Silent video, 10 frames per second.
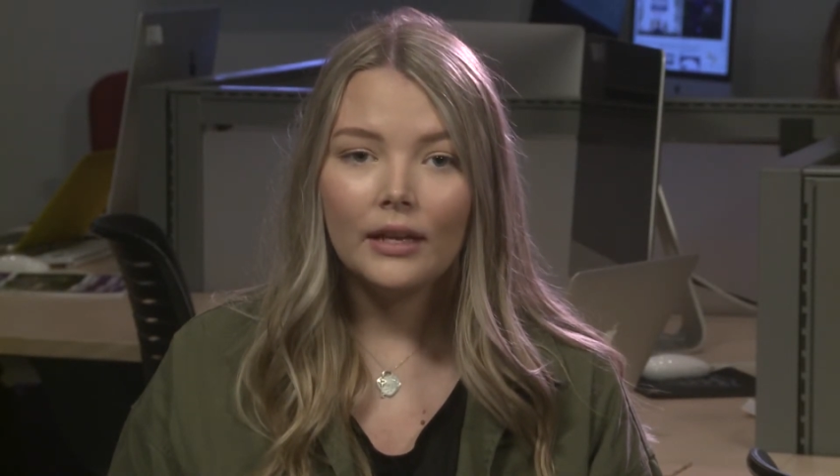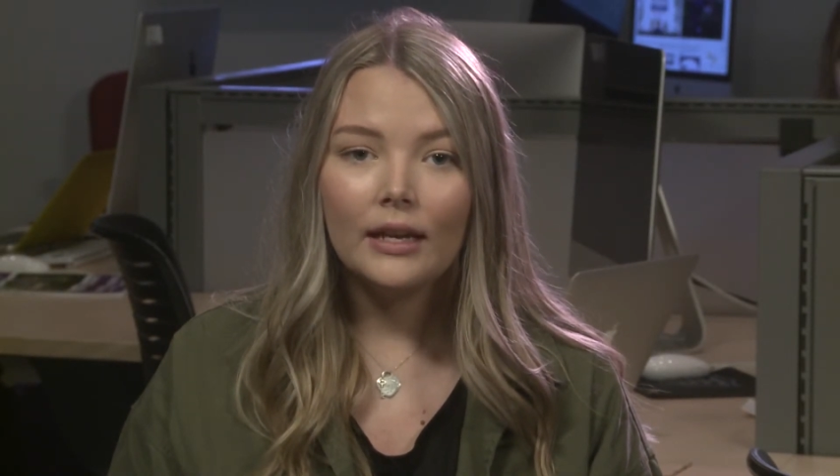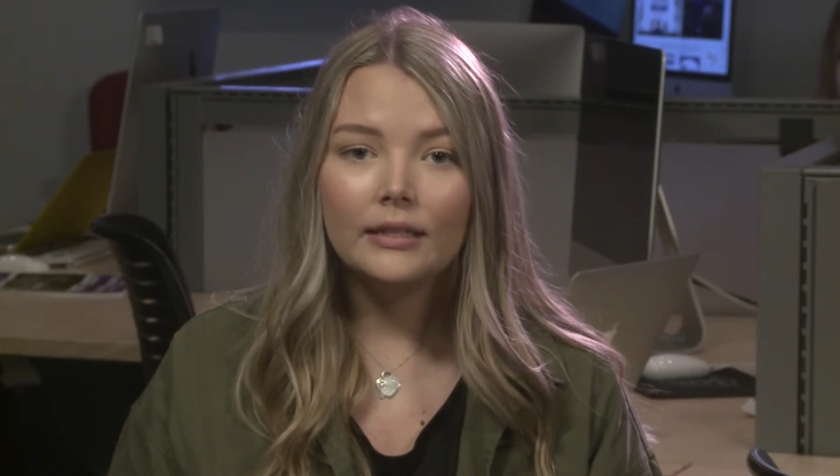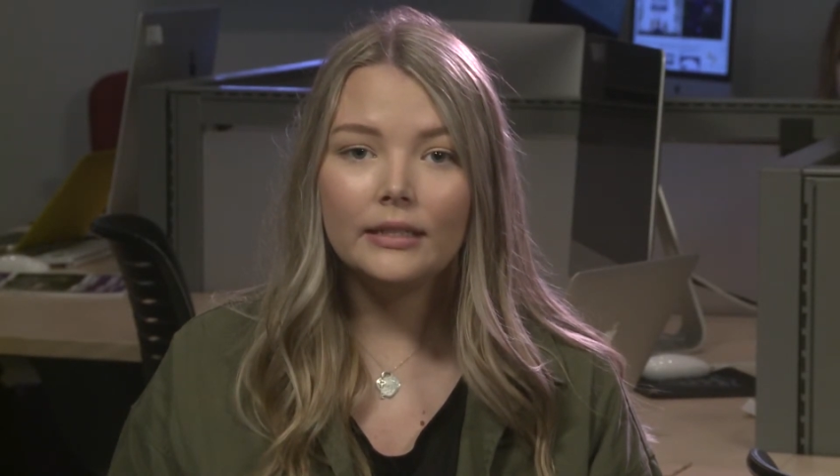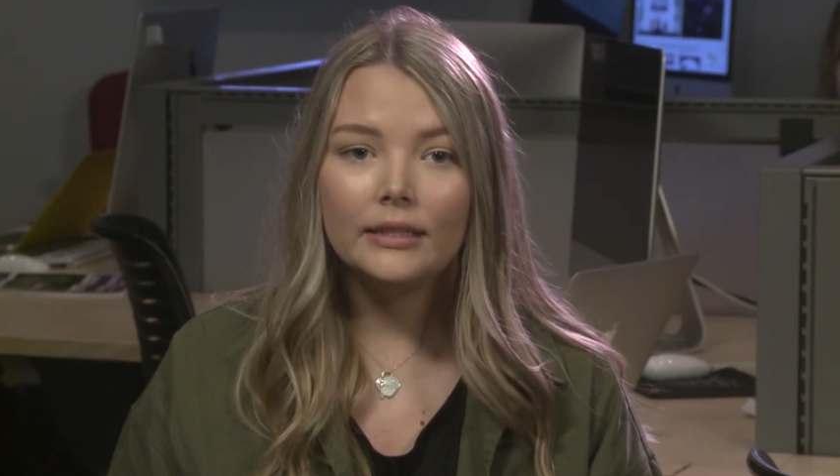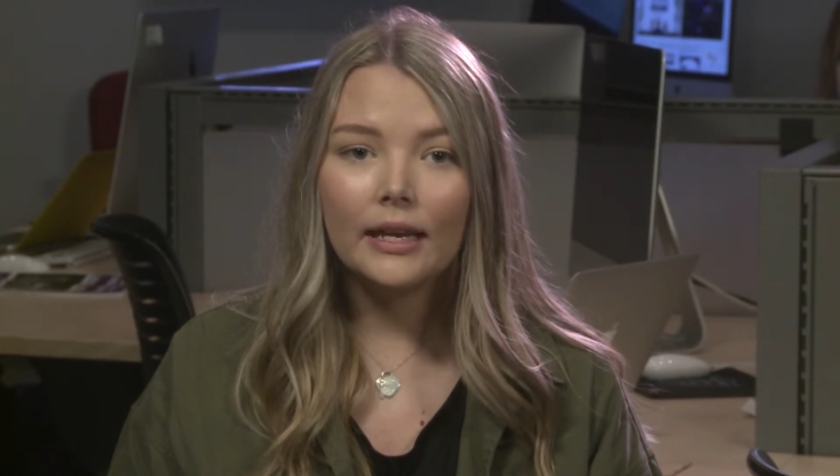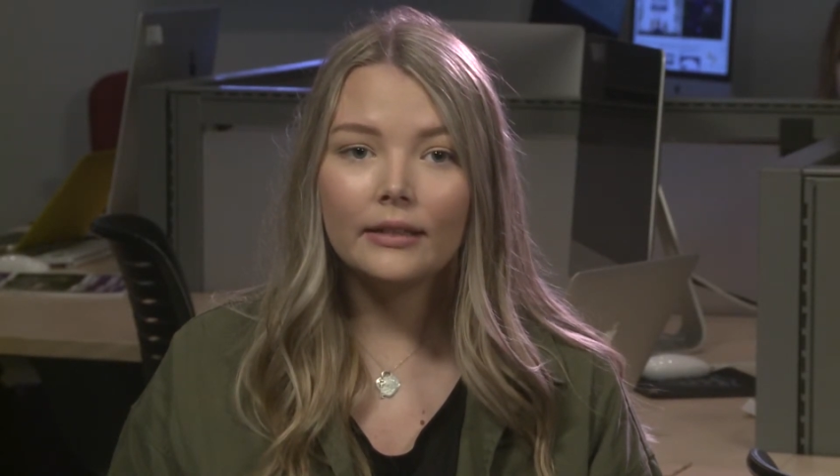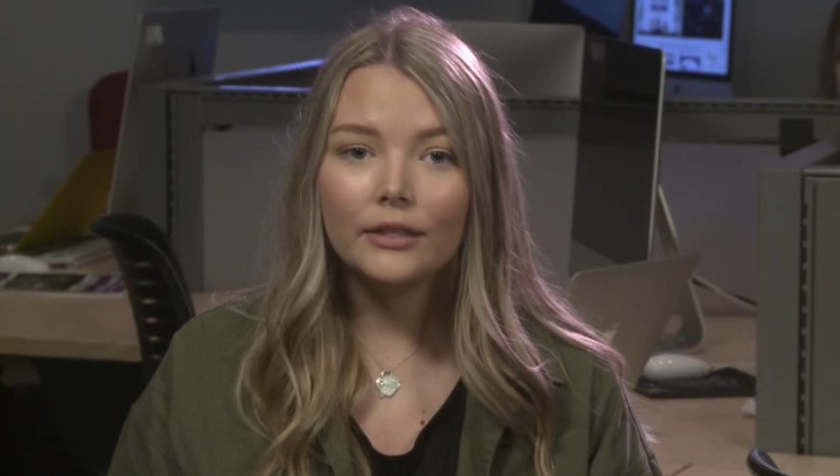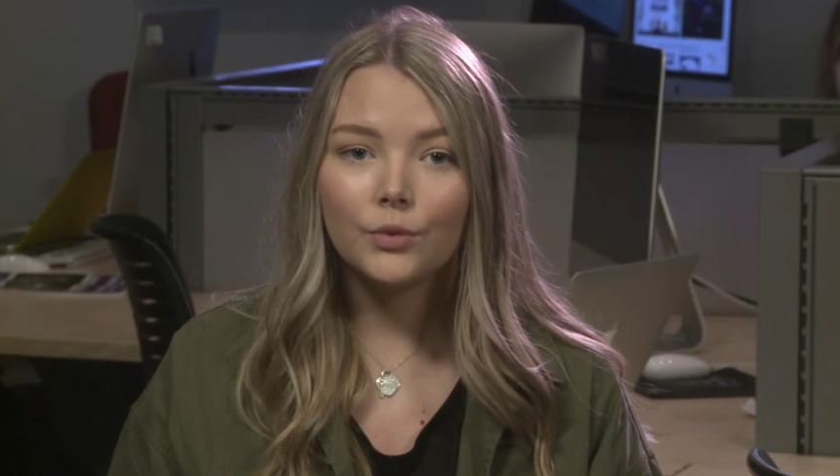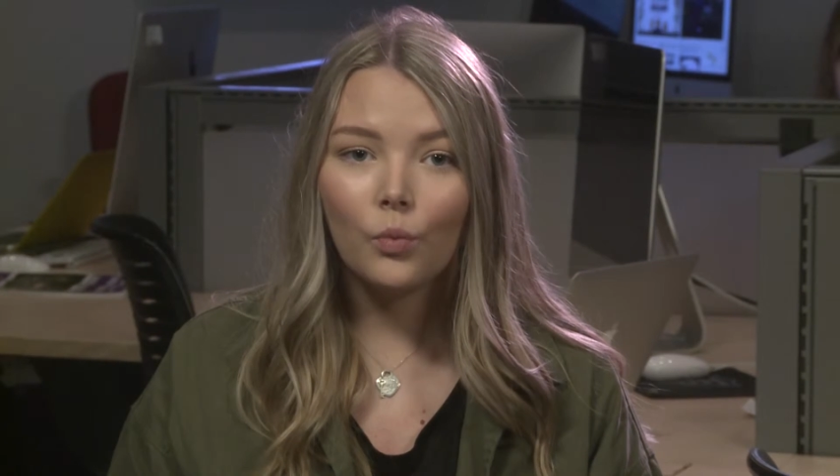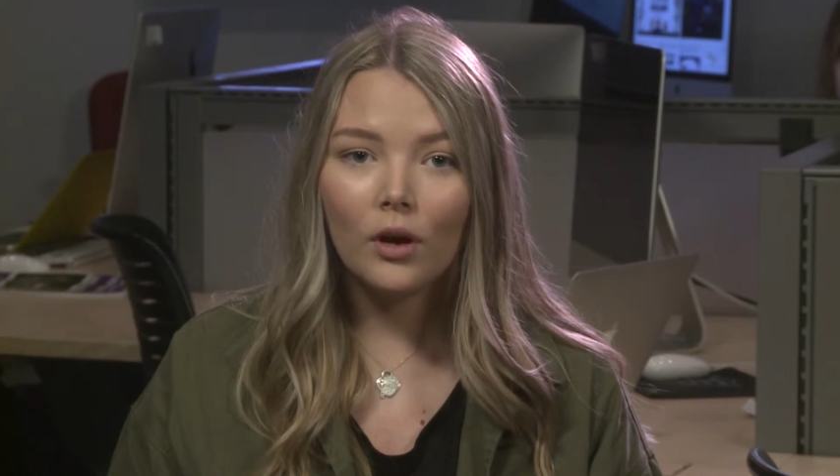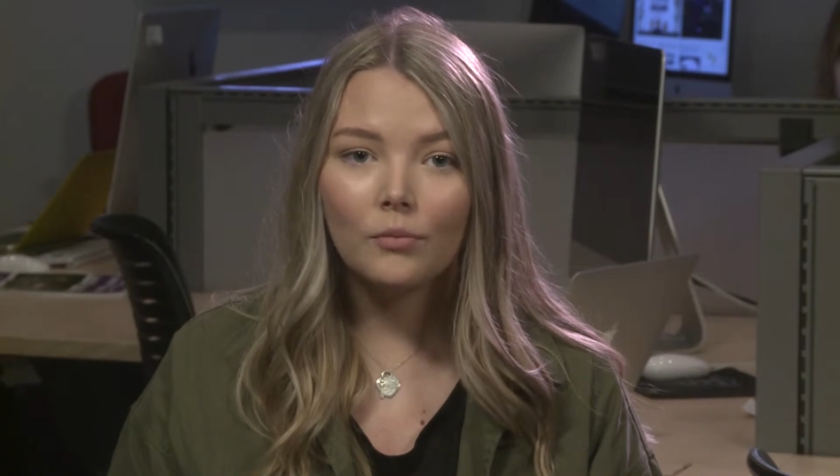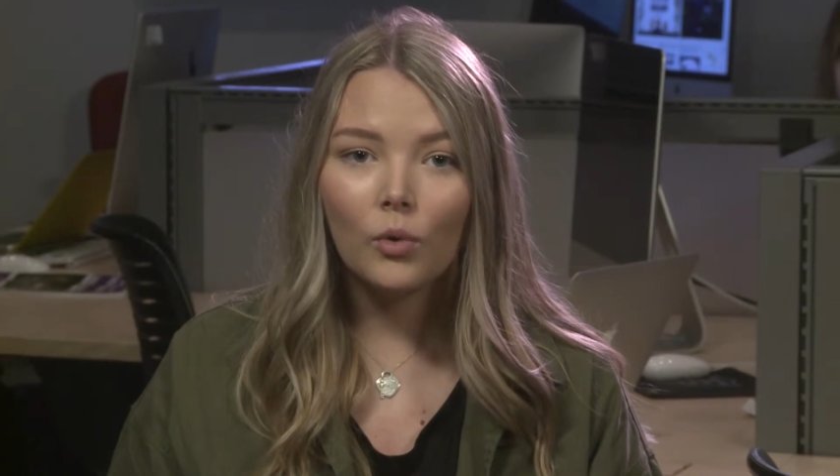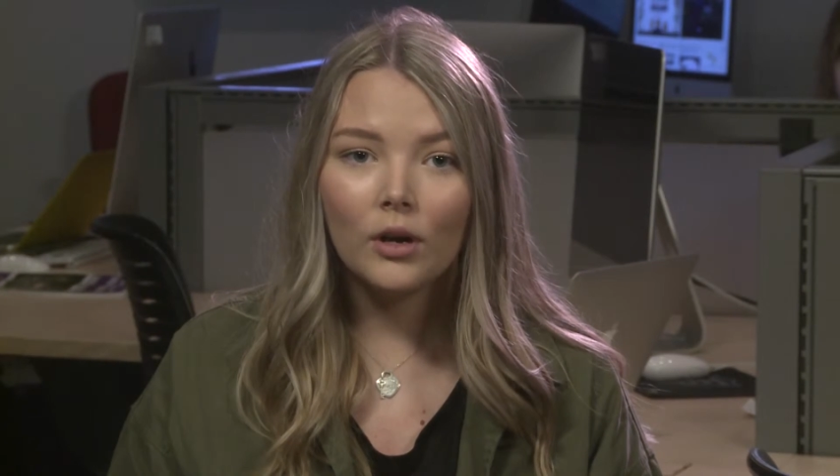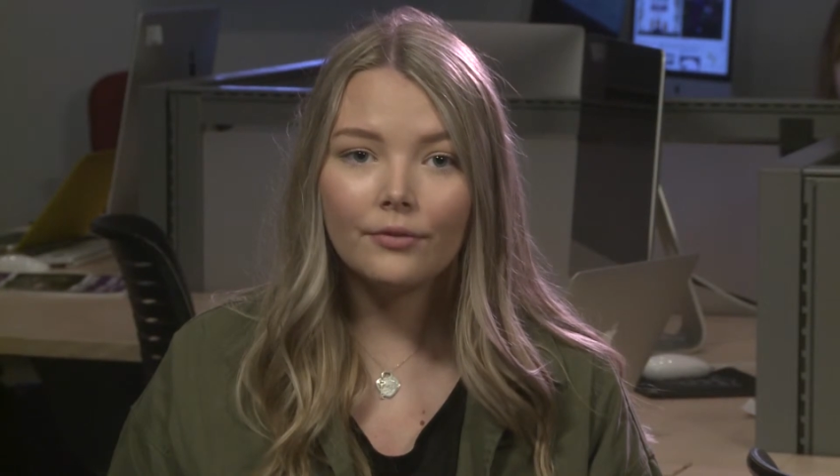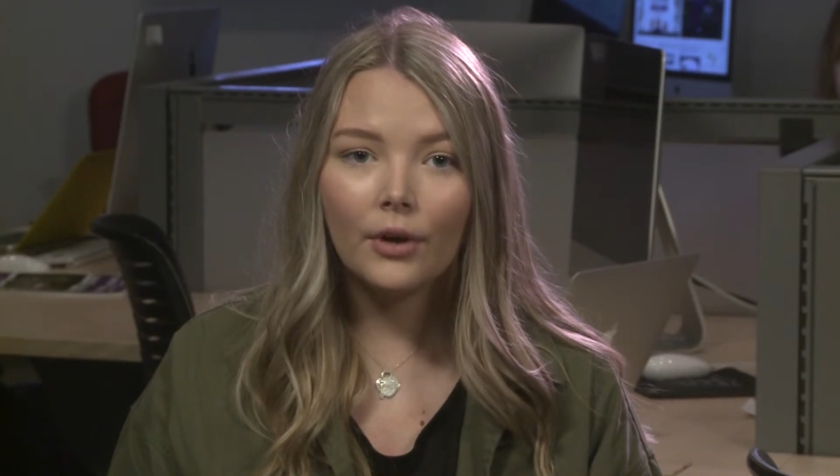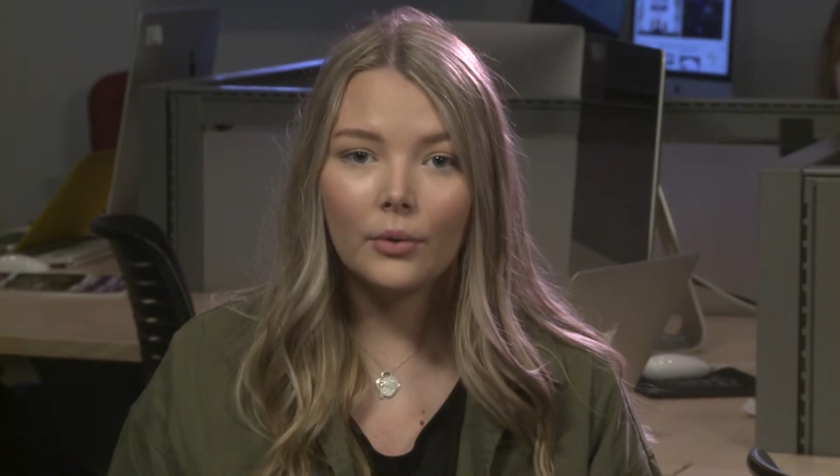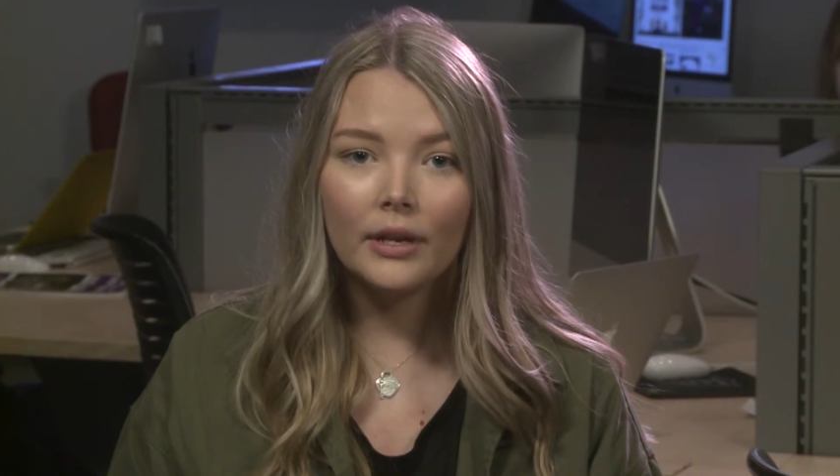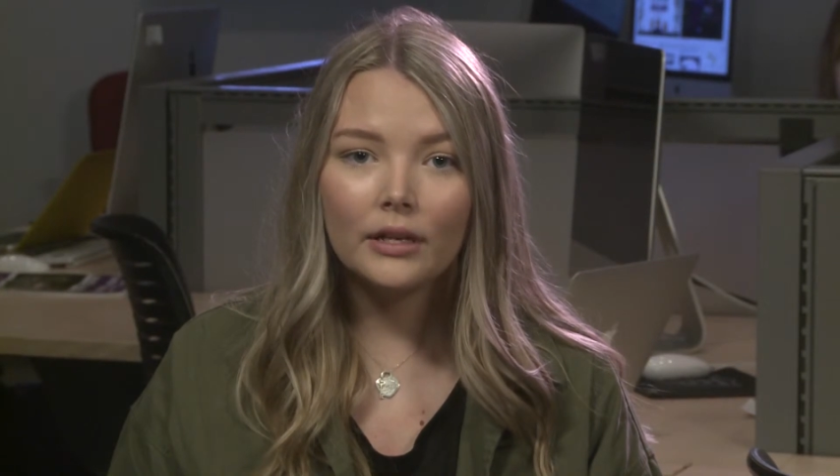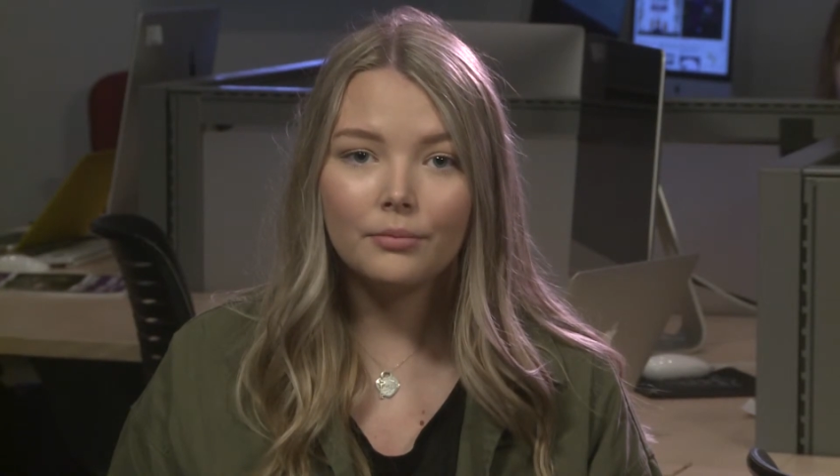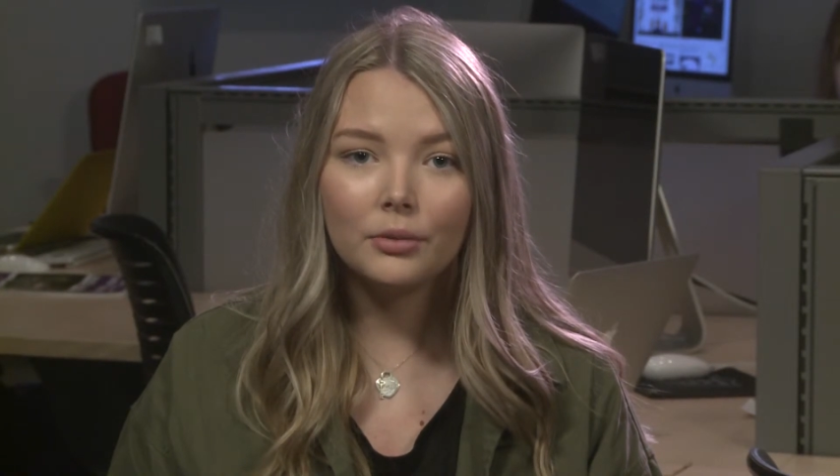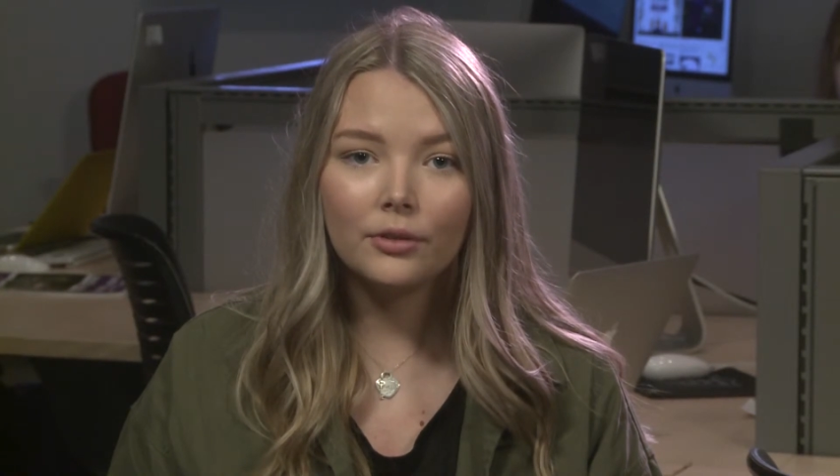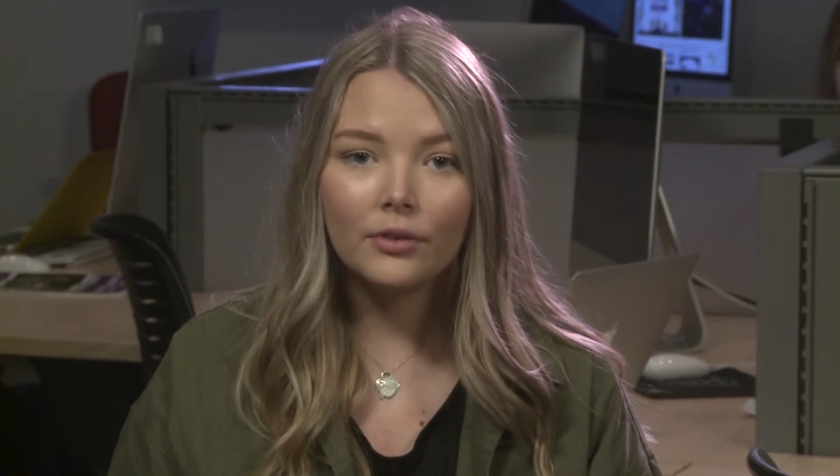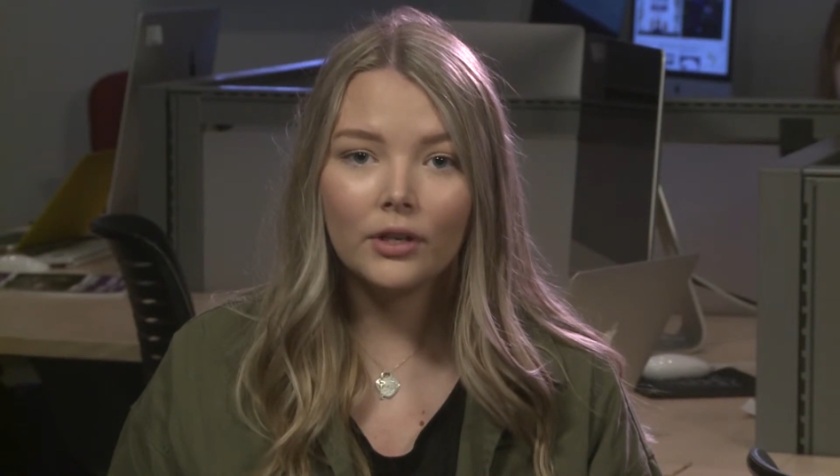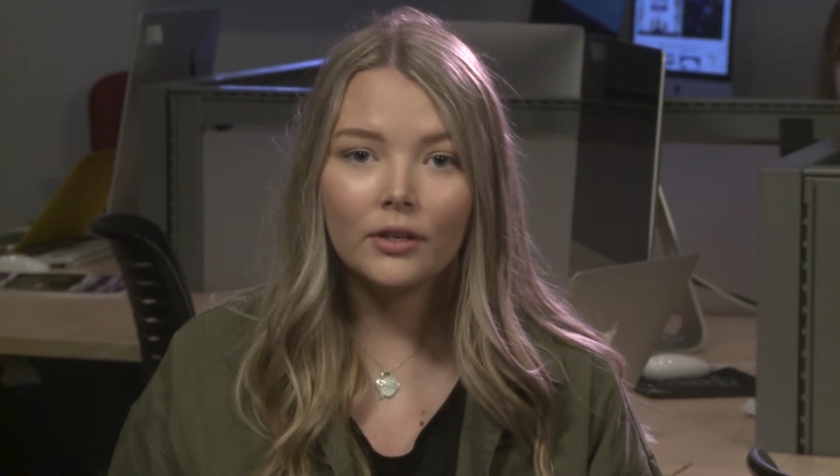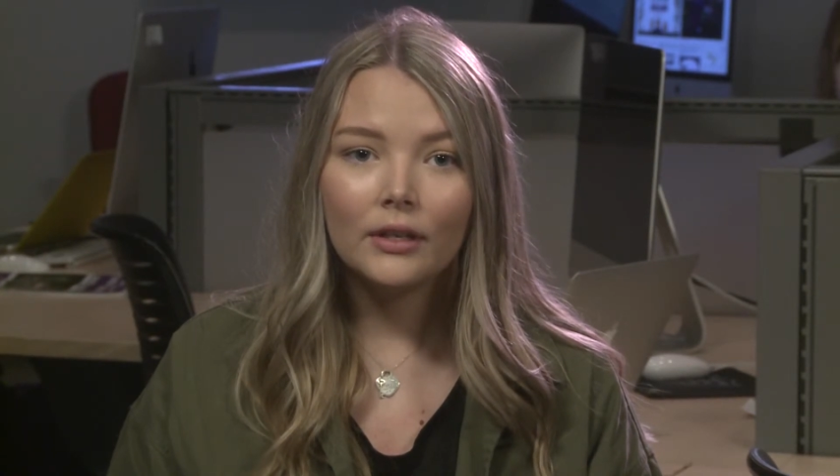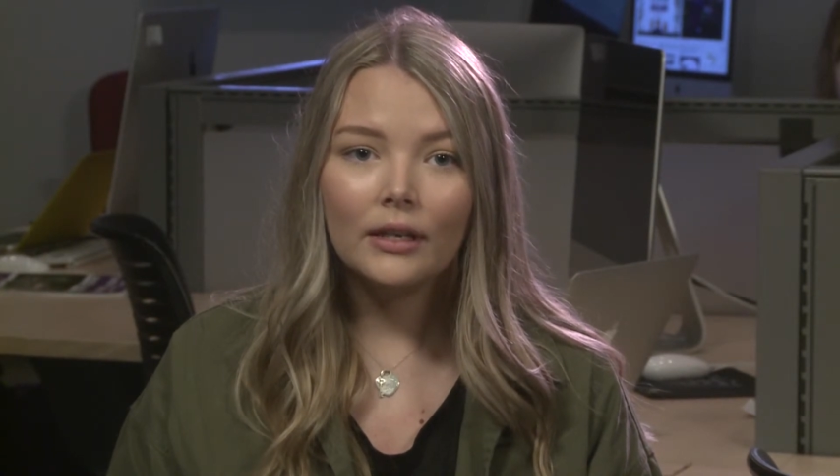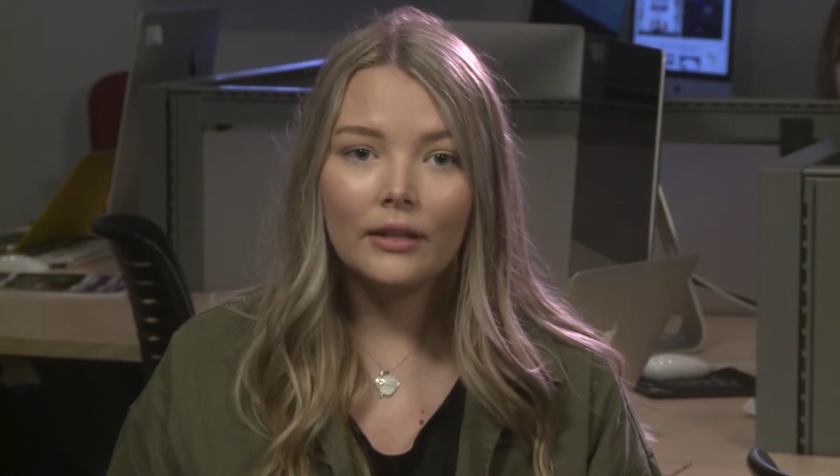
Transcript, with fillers: It needs at least one more vote in approval